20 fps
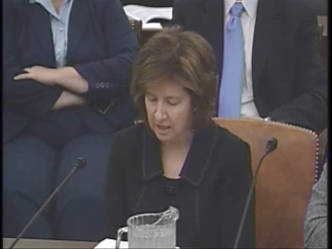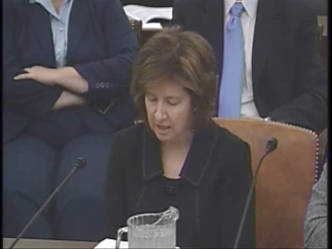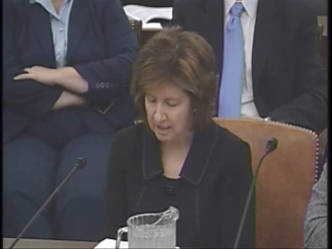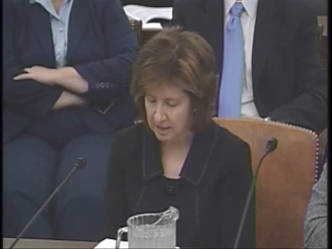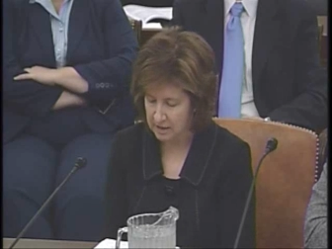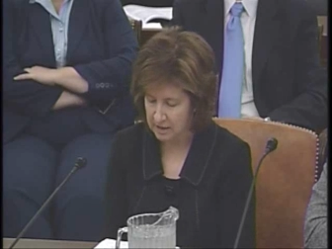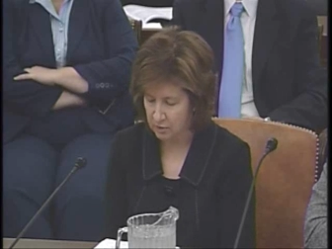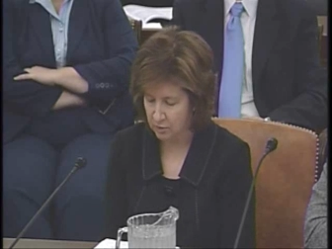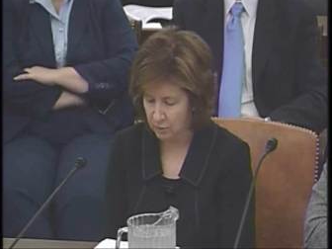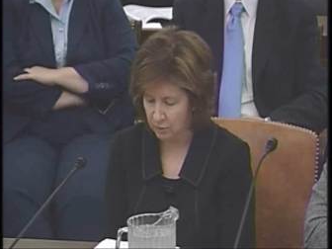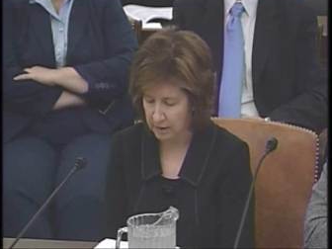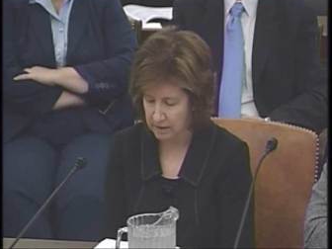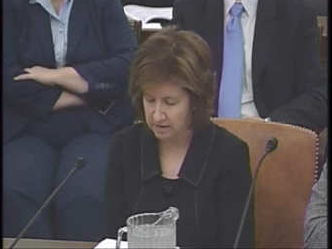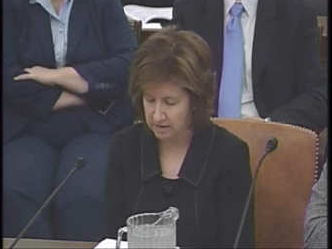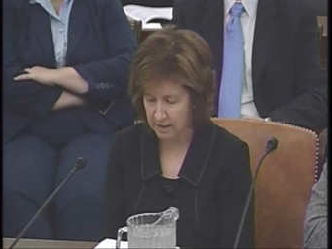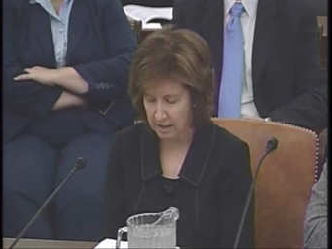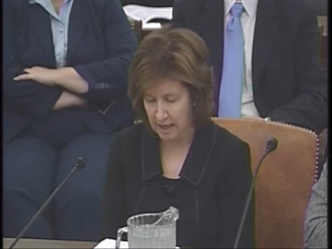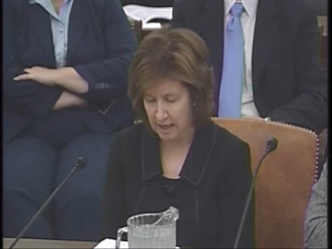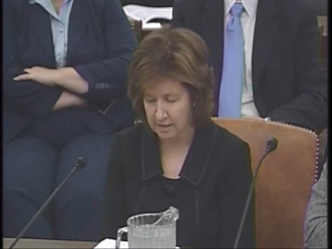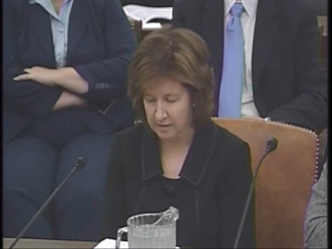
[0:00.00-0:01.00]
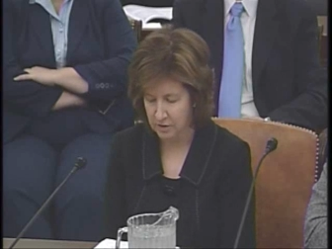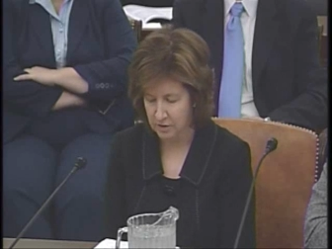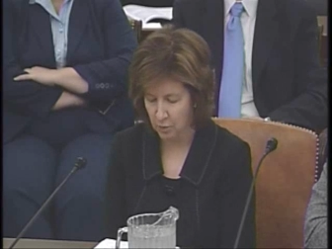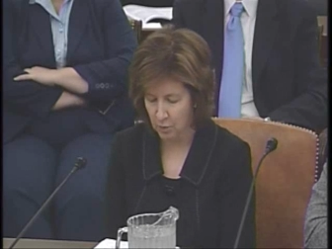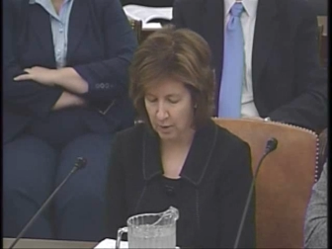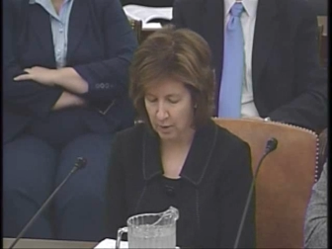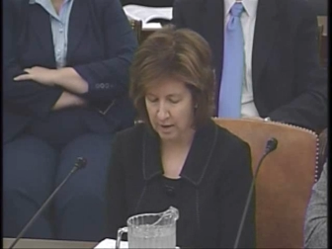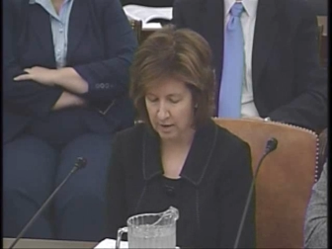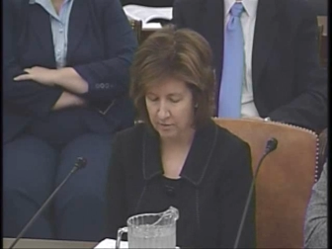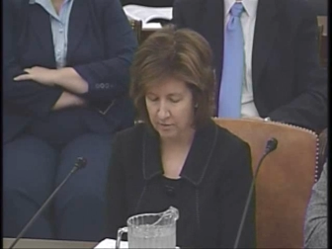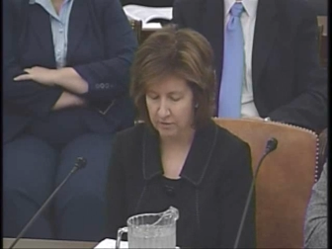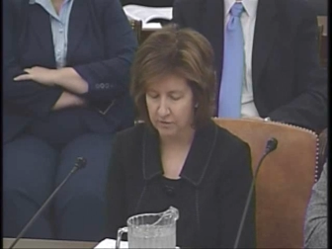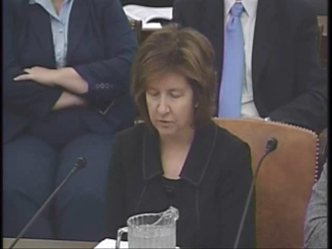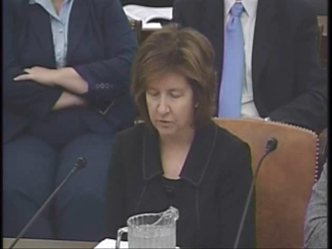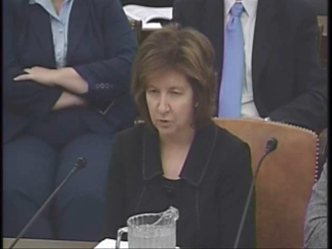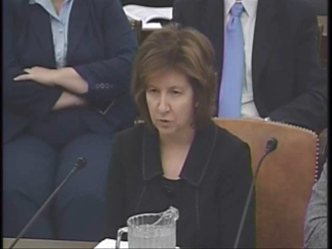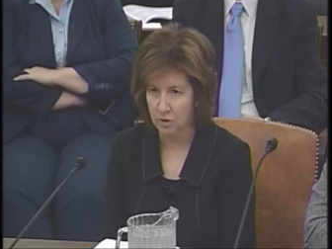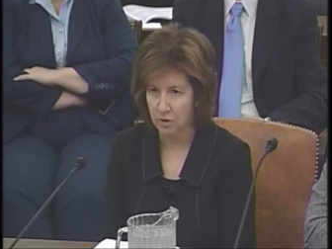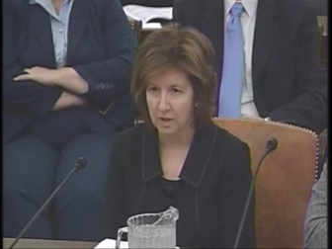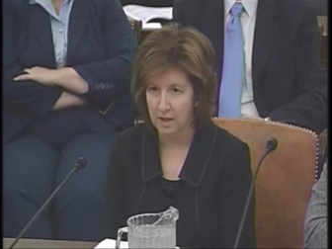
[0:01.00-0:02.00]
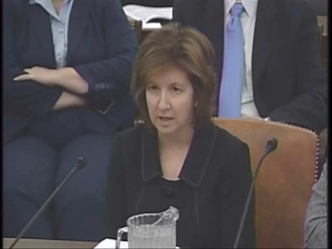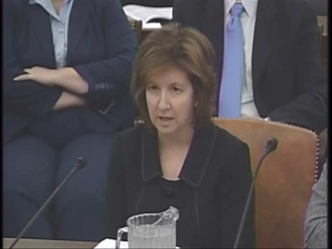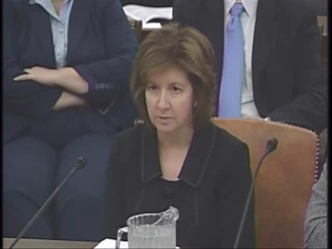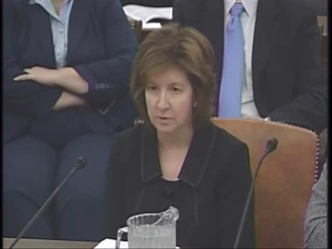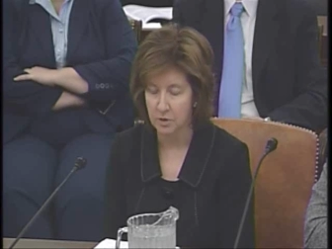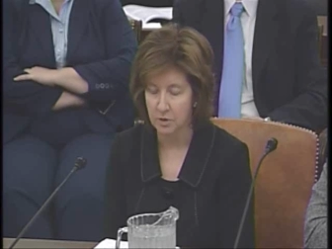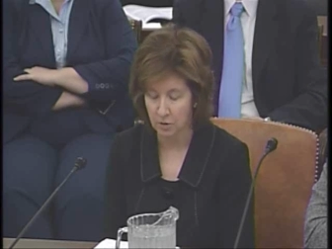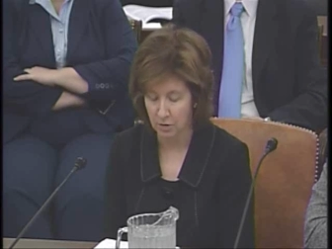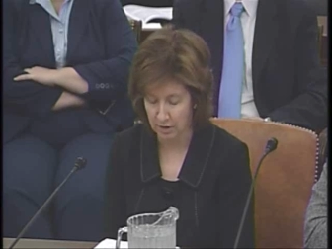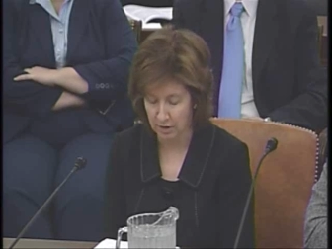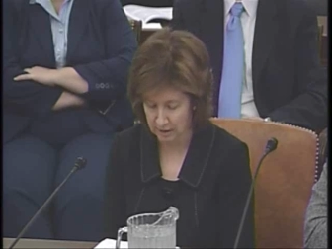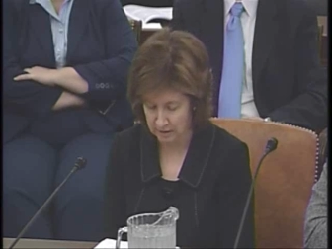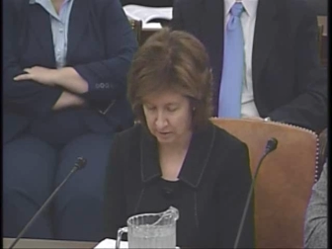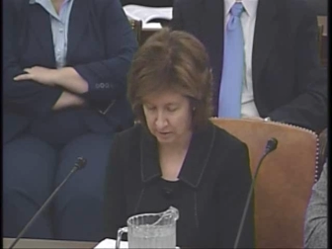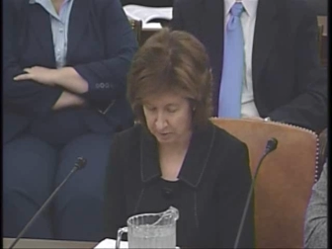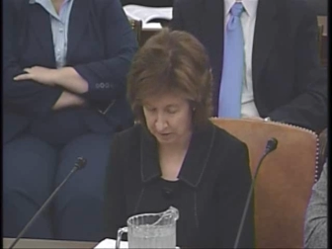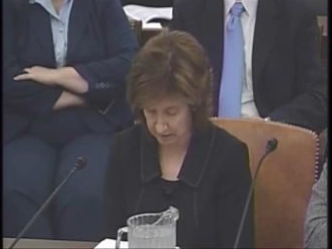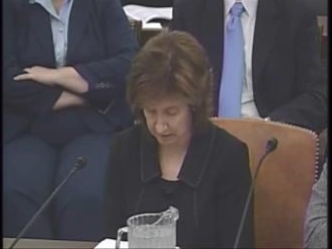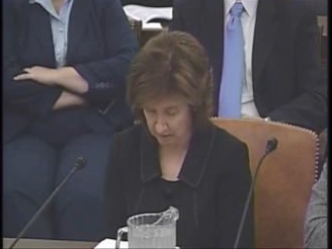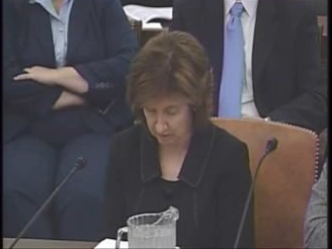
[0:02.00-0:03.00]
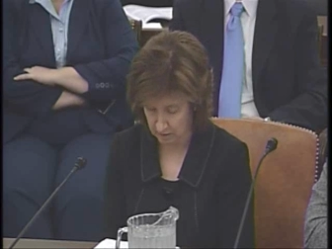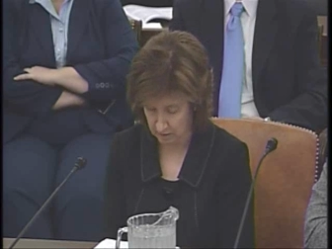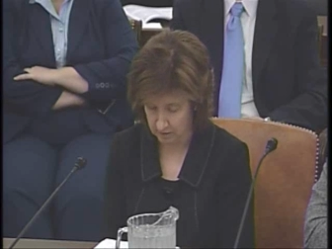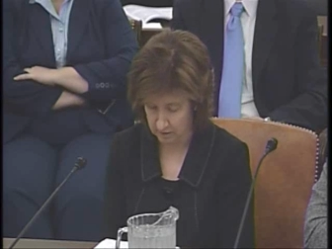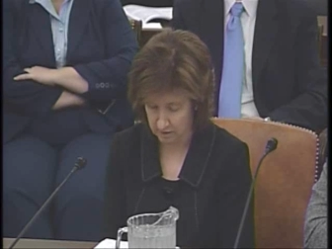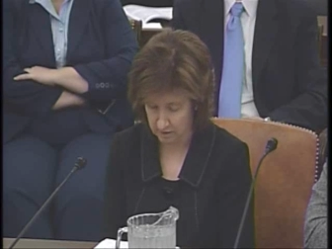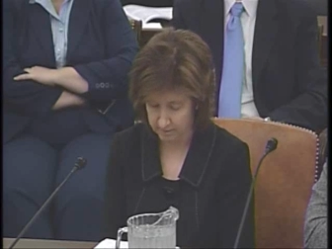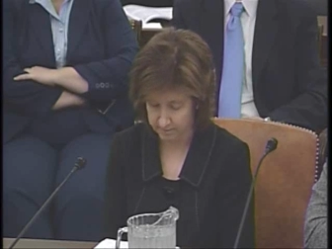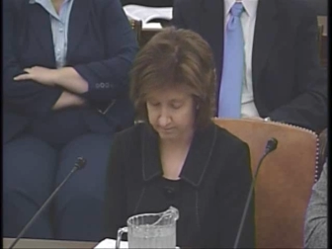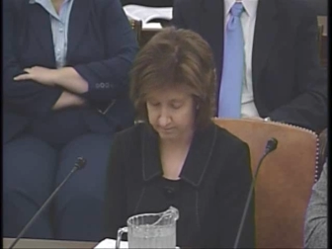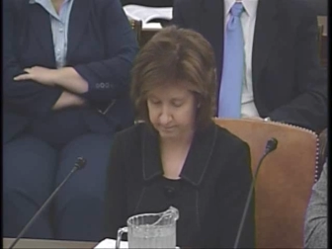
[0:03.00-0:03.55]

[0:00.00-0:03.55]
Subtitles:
is at risk as the wave of new claims is appealed.